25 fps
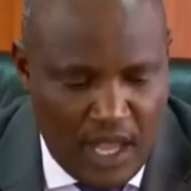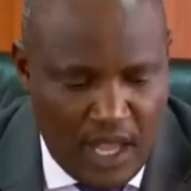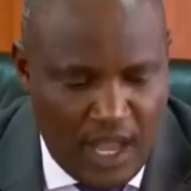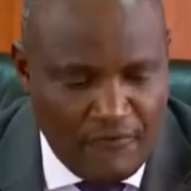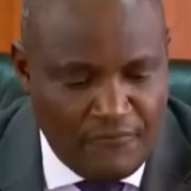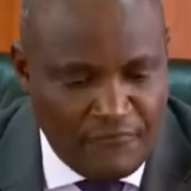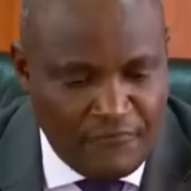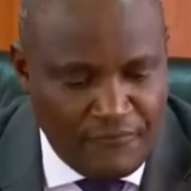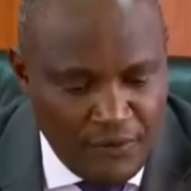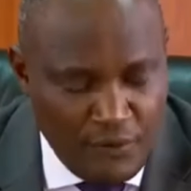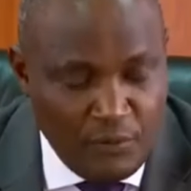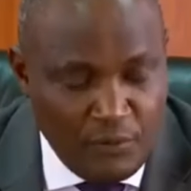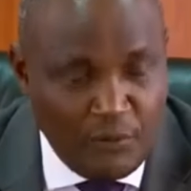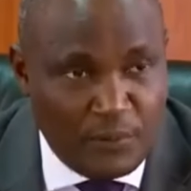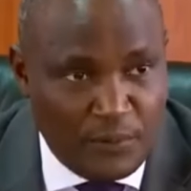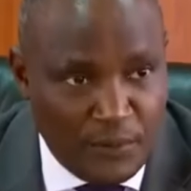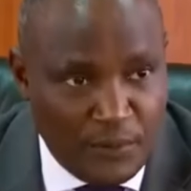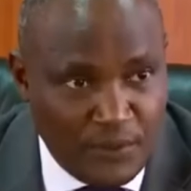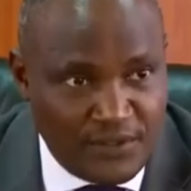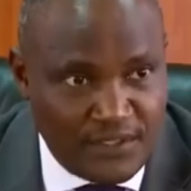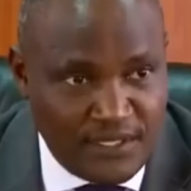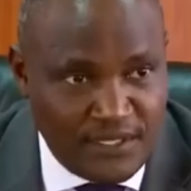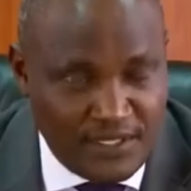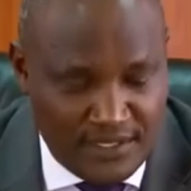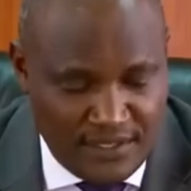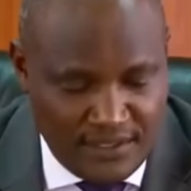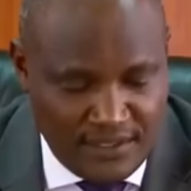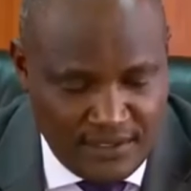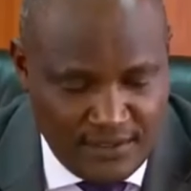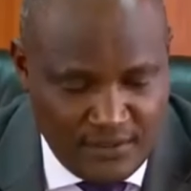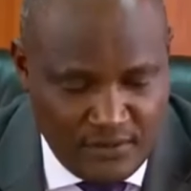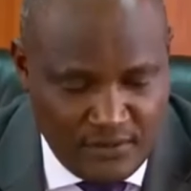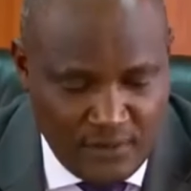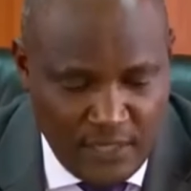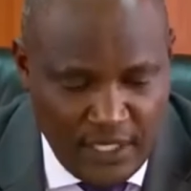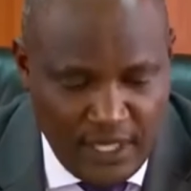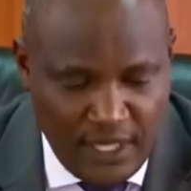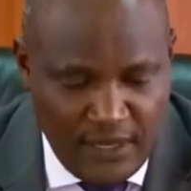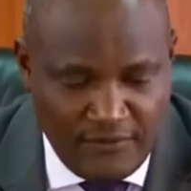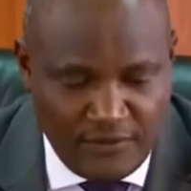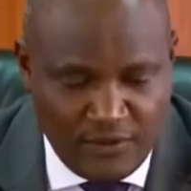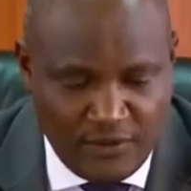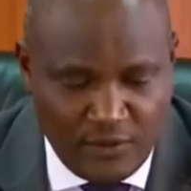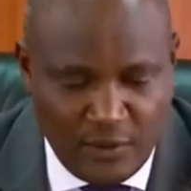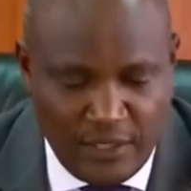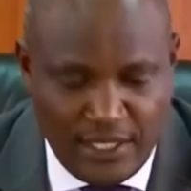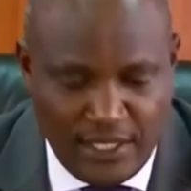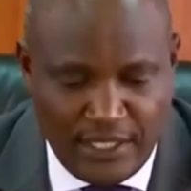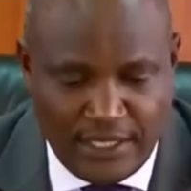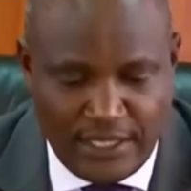A few processes will have
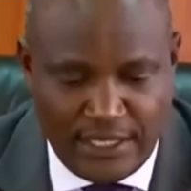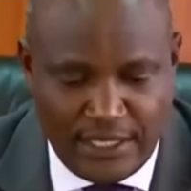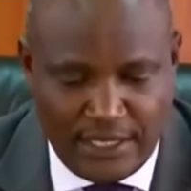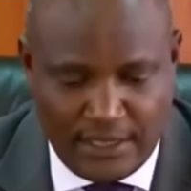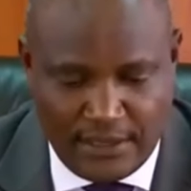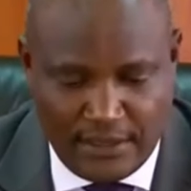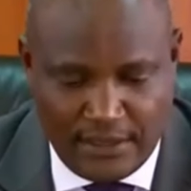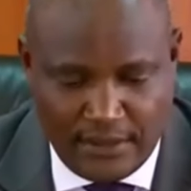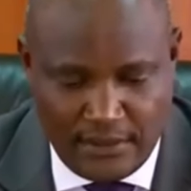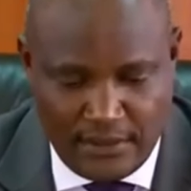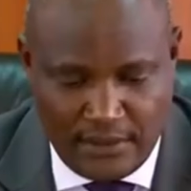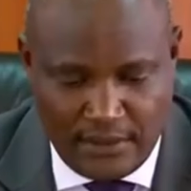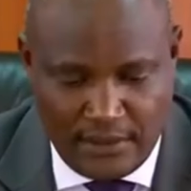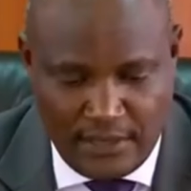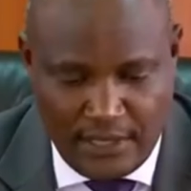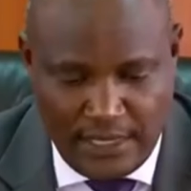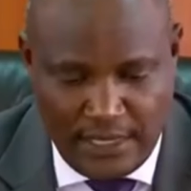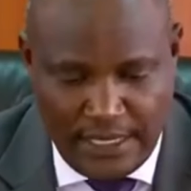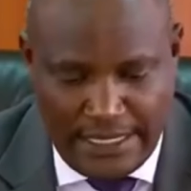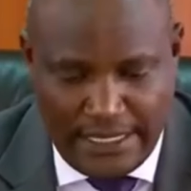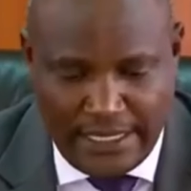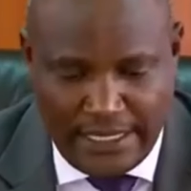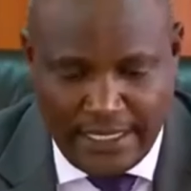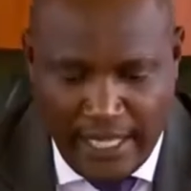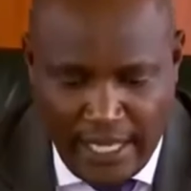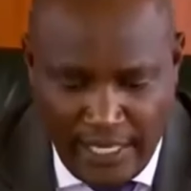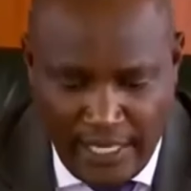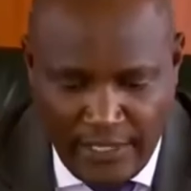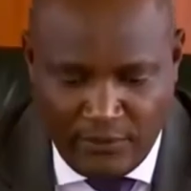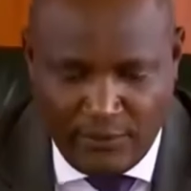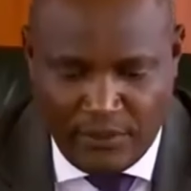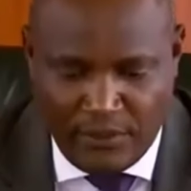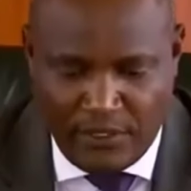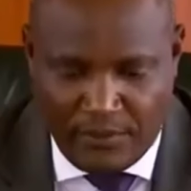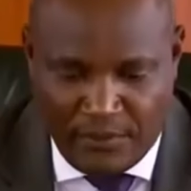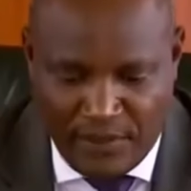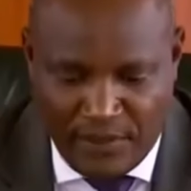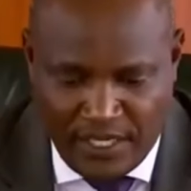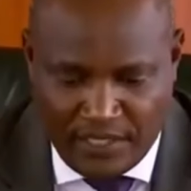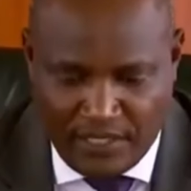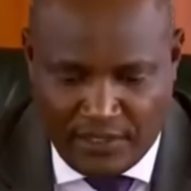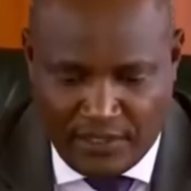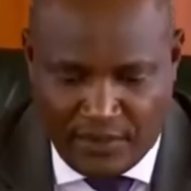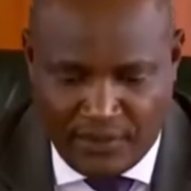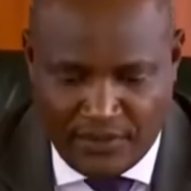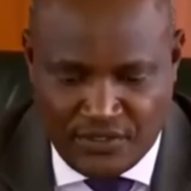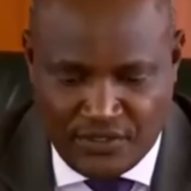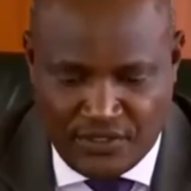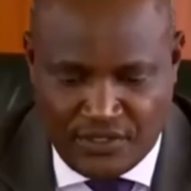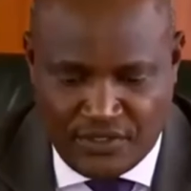to kick in line with the party
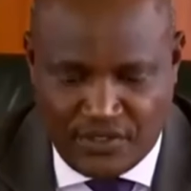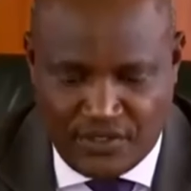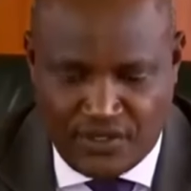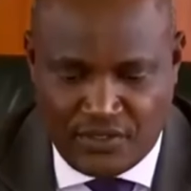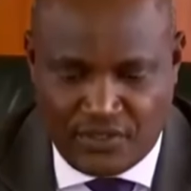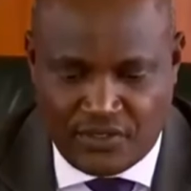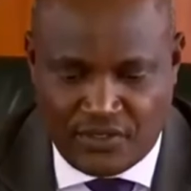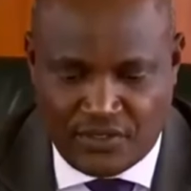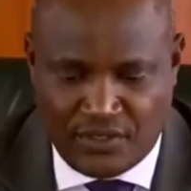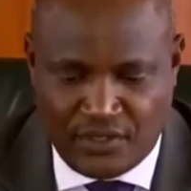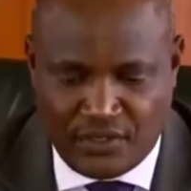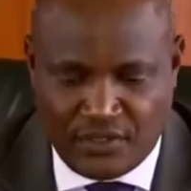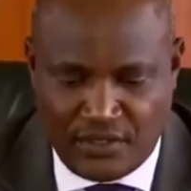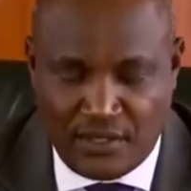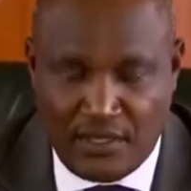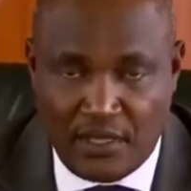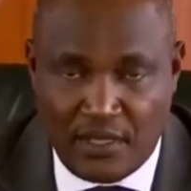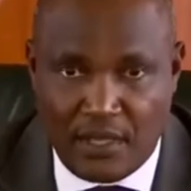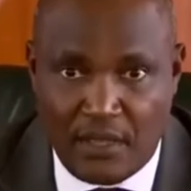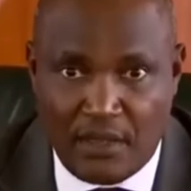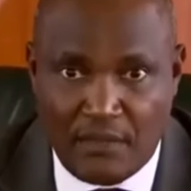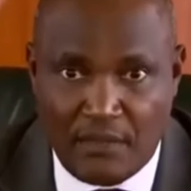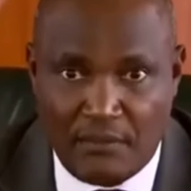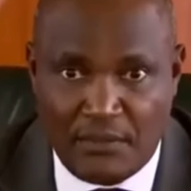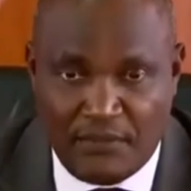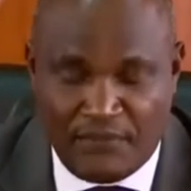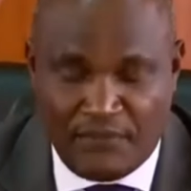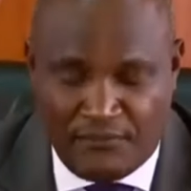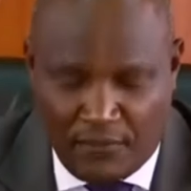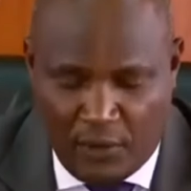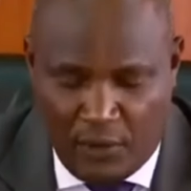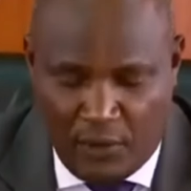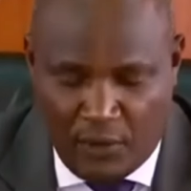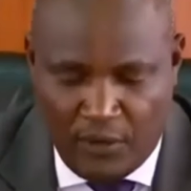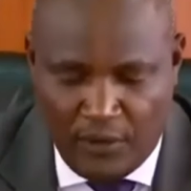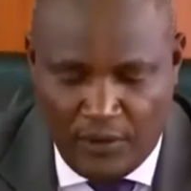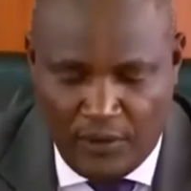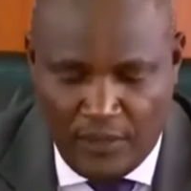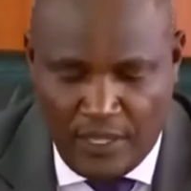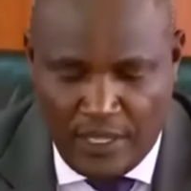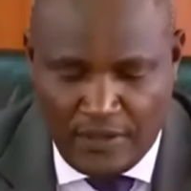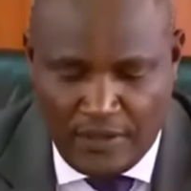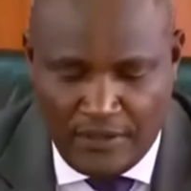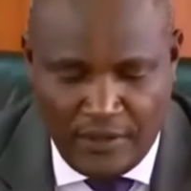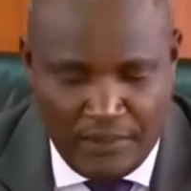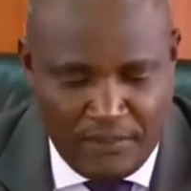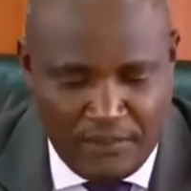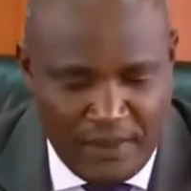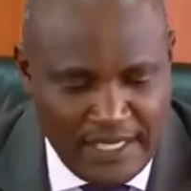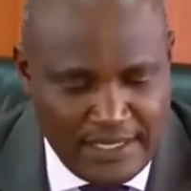constitution, before
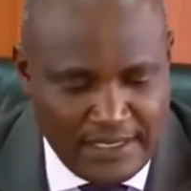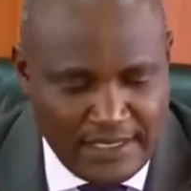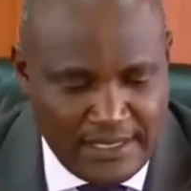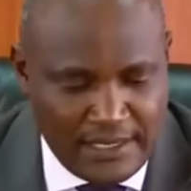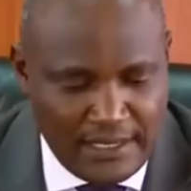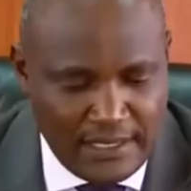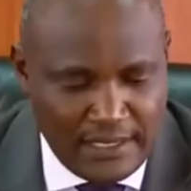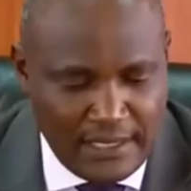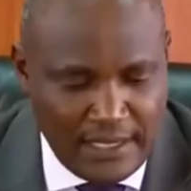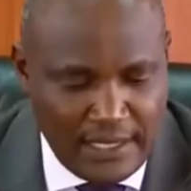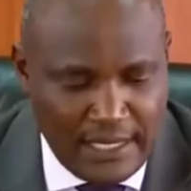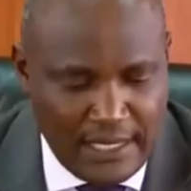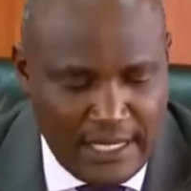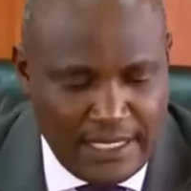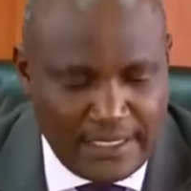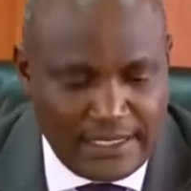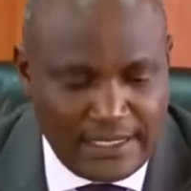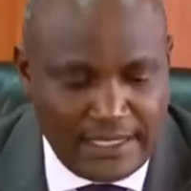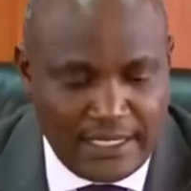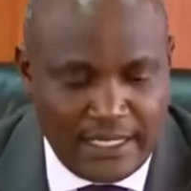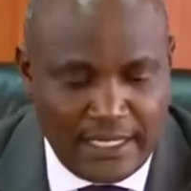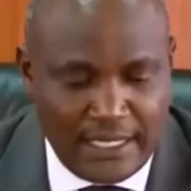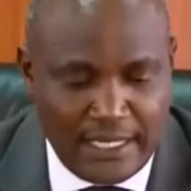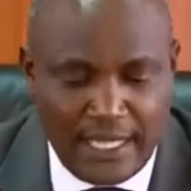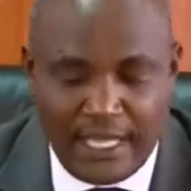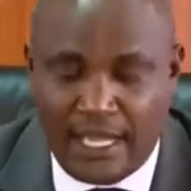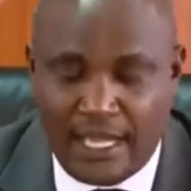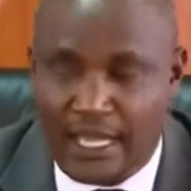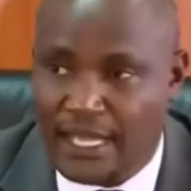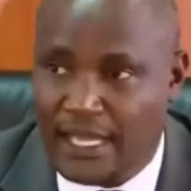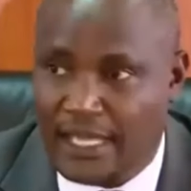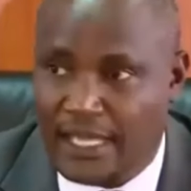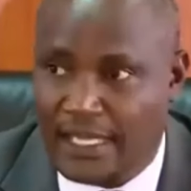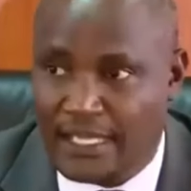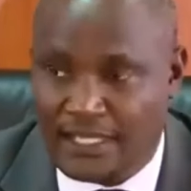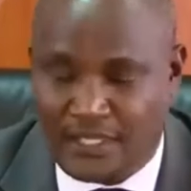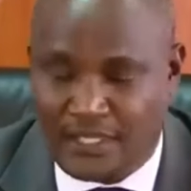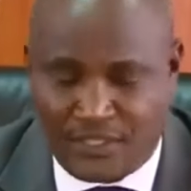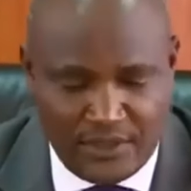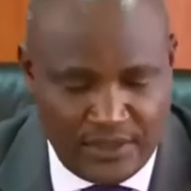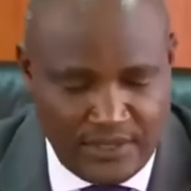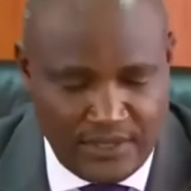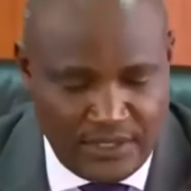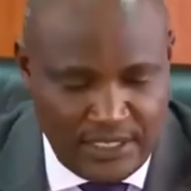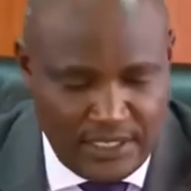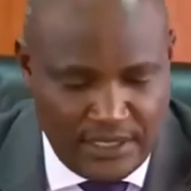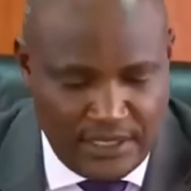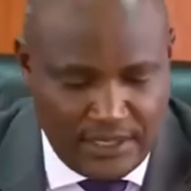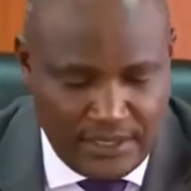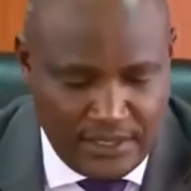the party can declare
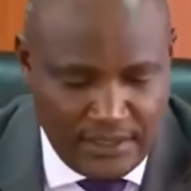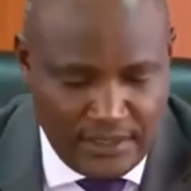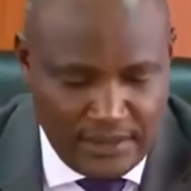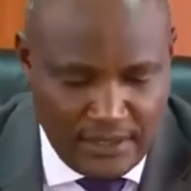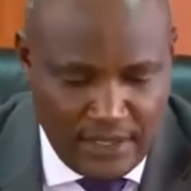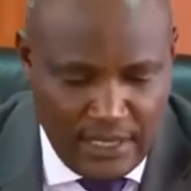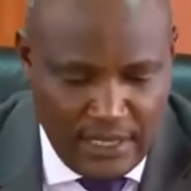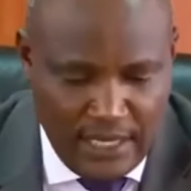election date.